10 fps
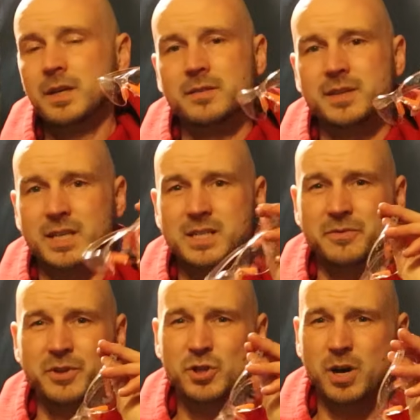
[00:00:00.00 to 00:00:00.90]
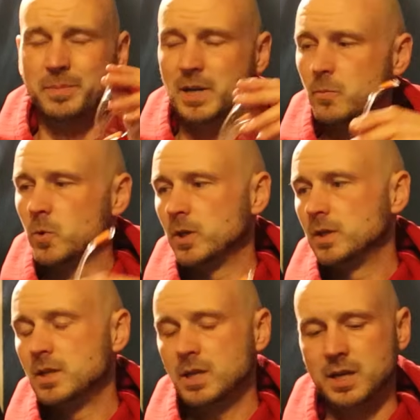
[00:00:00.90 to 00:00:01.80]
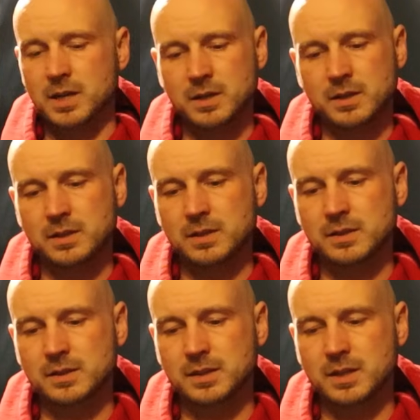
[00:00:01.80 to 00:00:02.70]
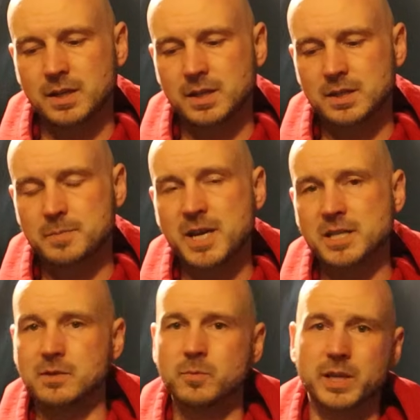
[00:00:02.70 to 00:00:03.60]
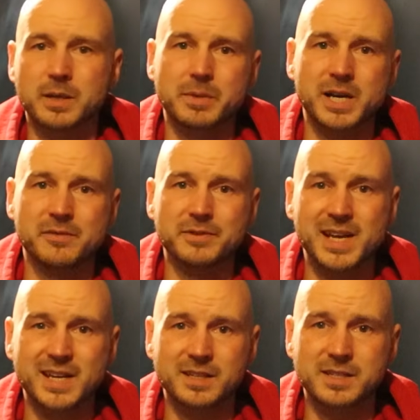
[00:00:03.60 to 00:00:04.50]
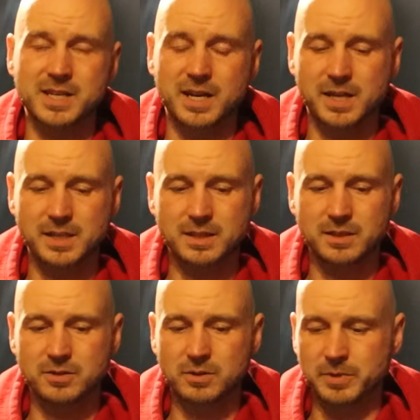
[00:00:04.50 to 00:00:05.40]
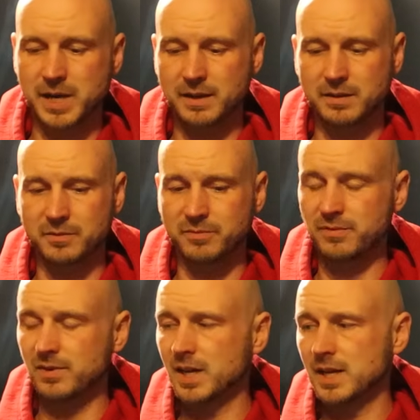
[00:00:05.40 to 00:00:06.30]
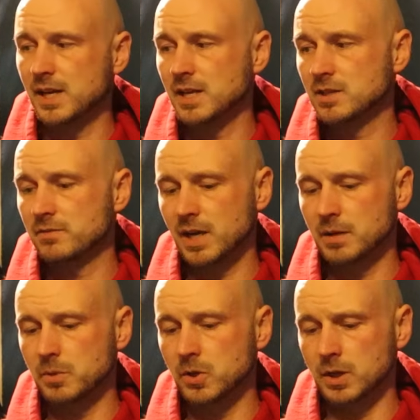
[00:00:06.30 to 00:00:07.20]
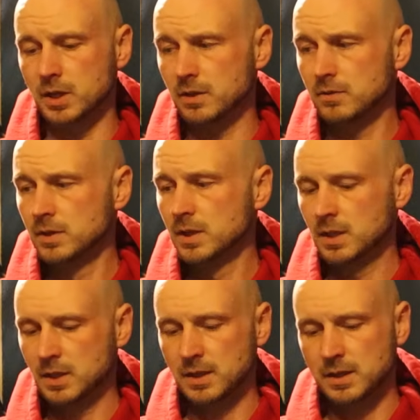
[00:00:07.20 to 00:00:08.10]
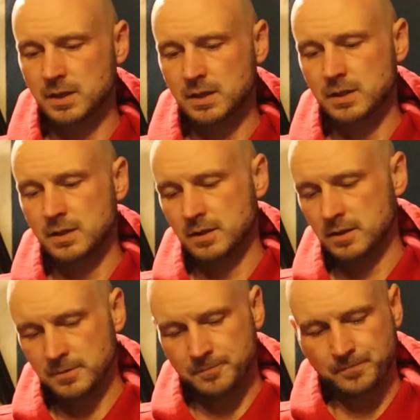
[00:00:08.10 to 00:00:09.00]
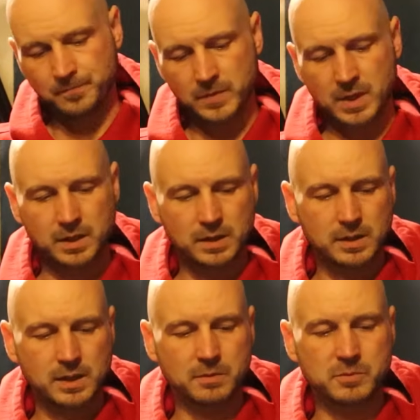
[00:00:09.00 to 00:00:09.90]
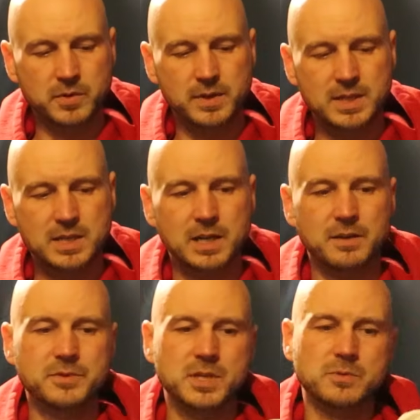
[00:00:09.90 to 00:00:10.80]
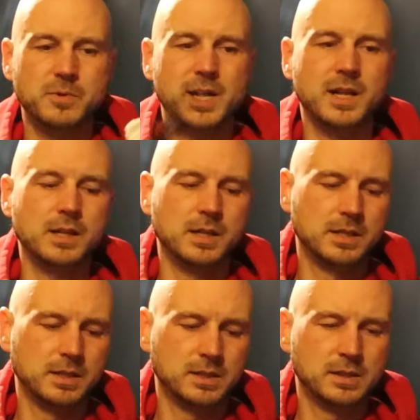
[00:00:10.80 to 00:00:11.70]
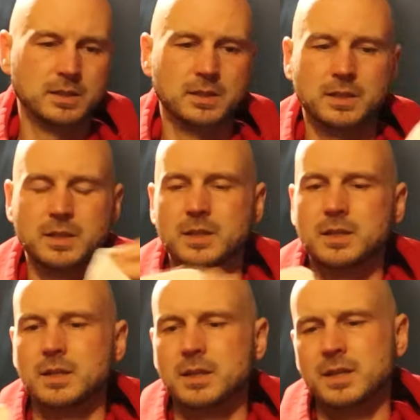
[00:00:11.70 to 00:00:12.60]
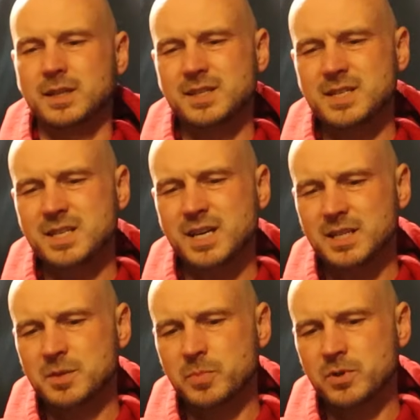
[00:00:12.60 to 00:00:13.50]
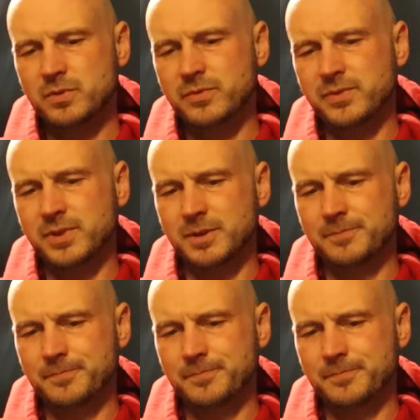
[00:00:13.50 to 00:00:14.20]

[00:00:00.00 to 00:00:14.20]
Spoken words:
the thing is, if you're chopping up wood, especially one that might have nails in it, you don't want anything flying into your eyeball, you know. Comes with these gloves as well. Are these cut proof?